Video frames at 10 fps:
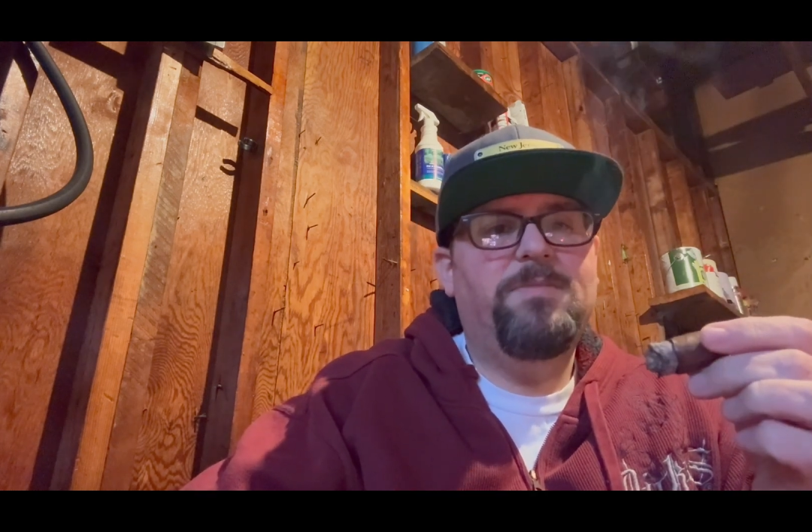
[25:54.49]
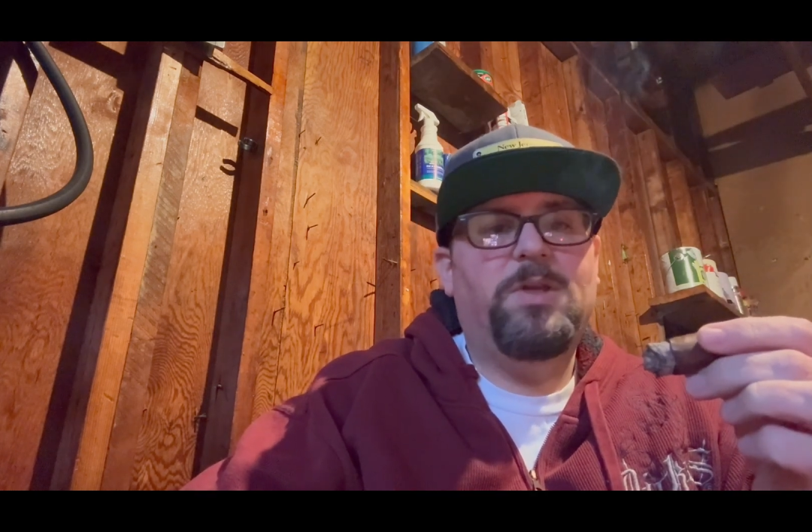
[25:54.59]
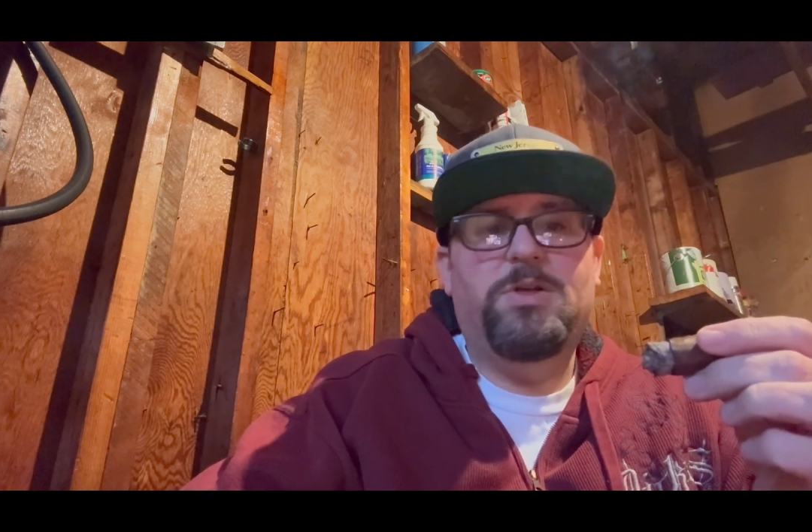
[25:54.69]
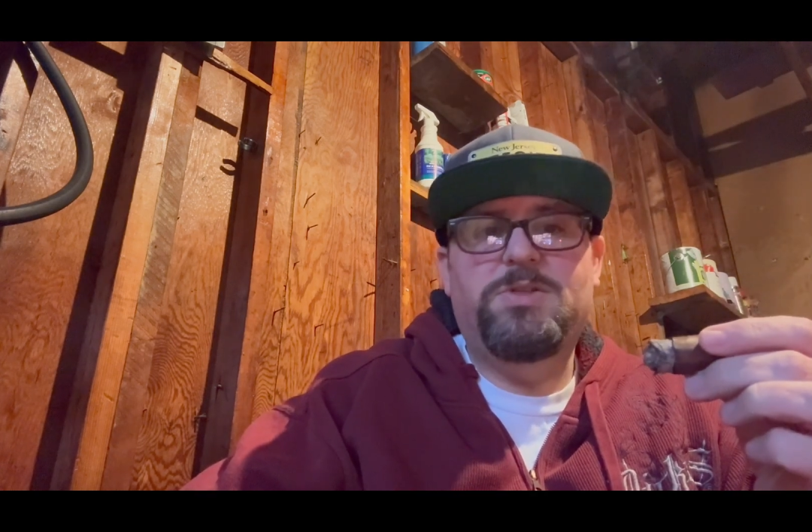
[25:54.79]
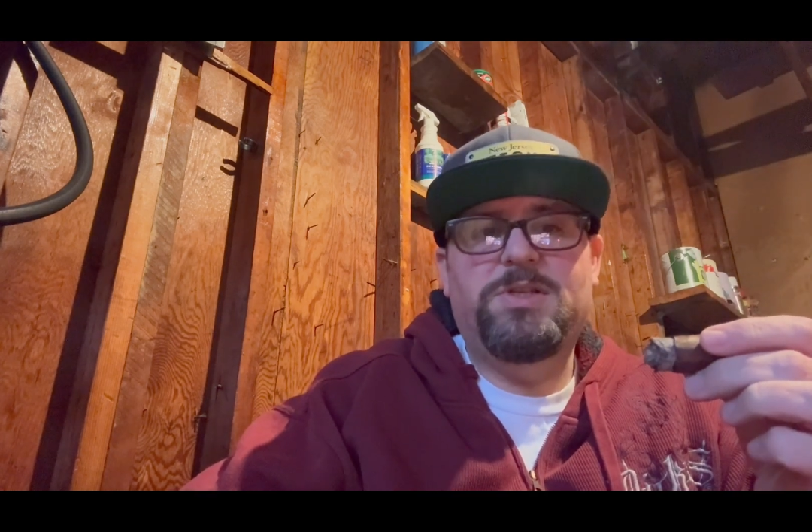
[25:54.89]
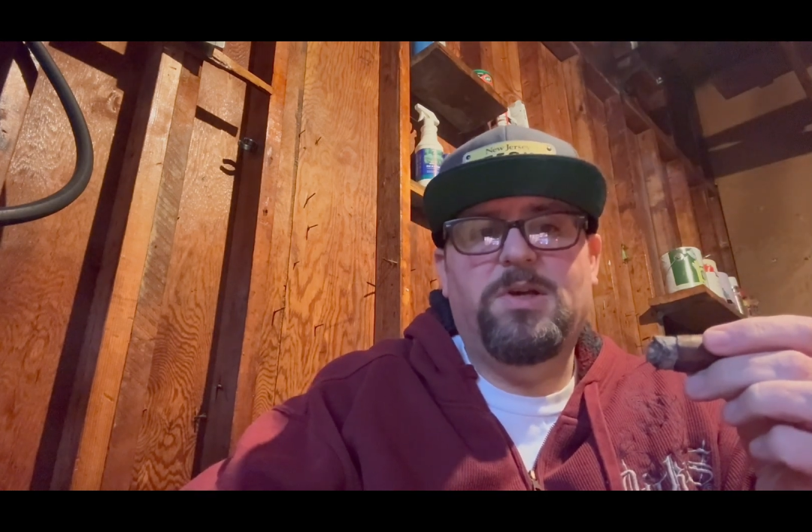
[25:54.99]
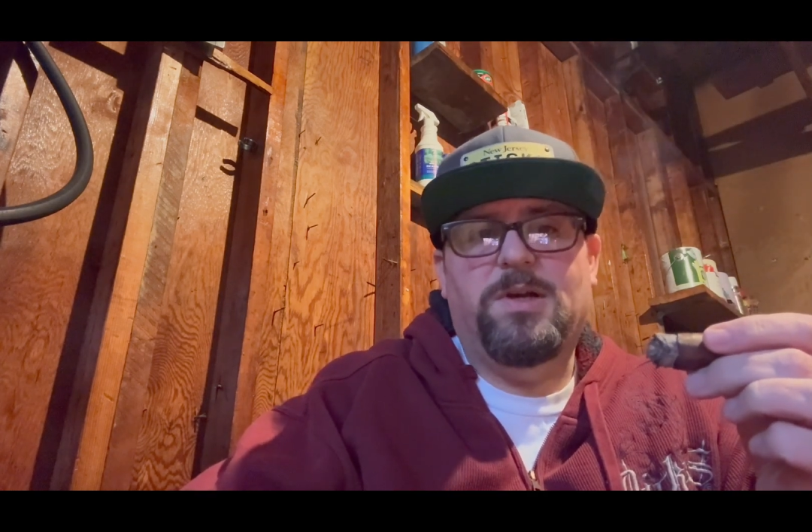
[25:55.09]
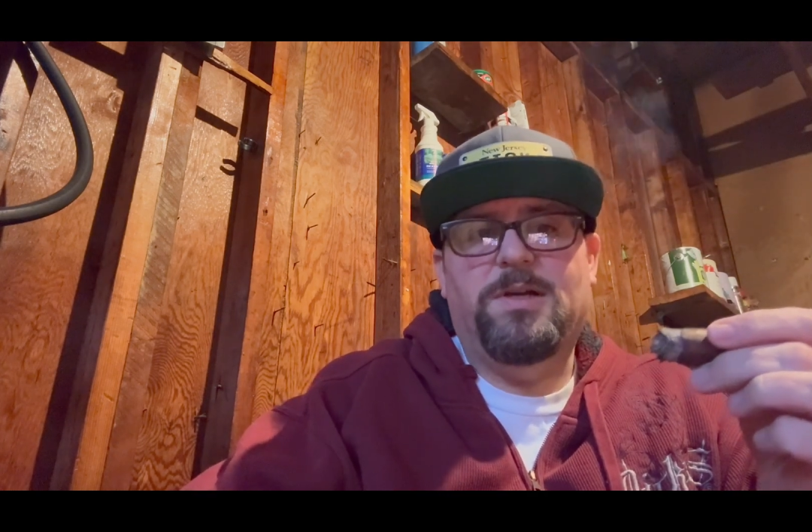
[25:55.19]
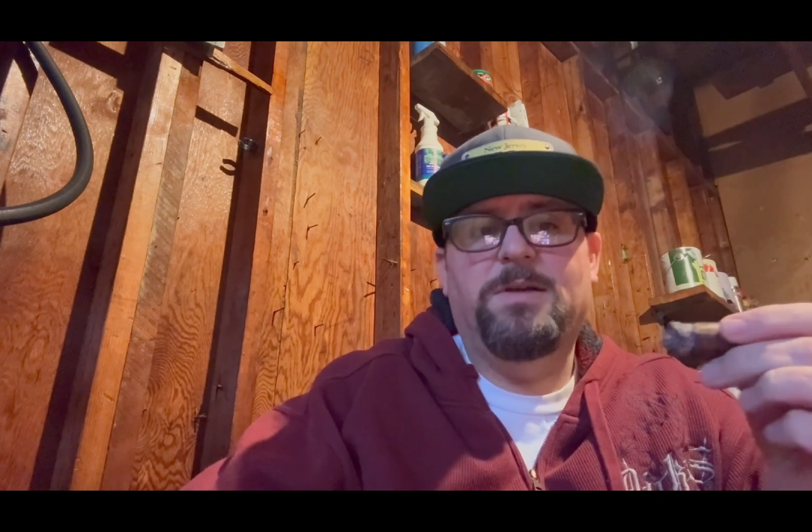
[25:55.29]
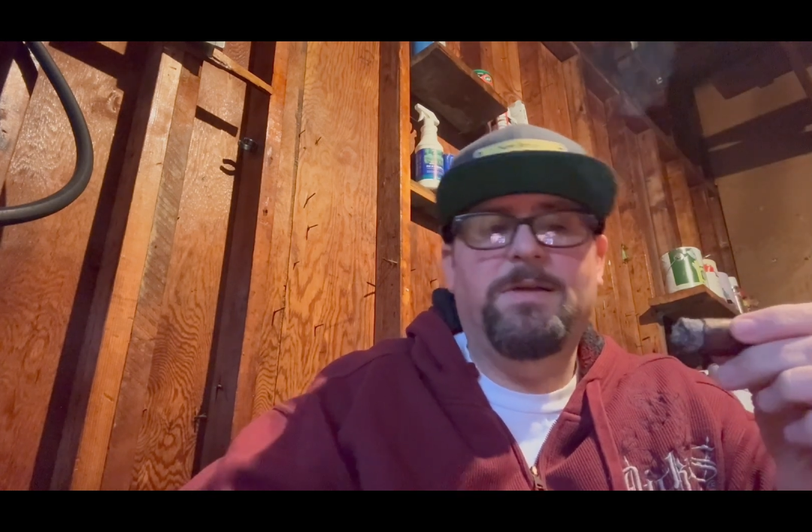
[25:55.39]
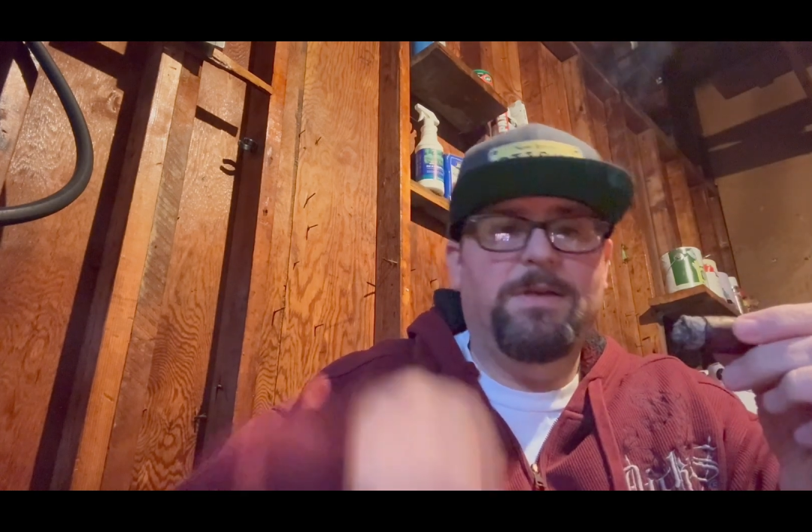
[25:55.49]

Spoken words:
good cigar.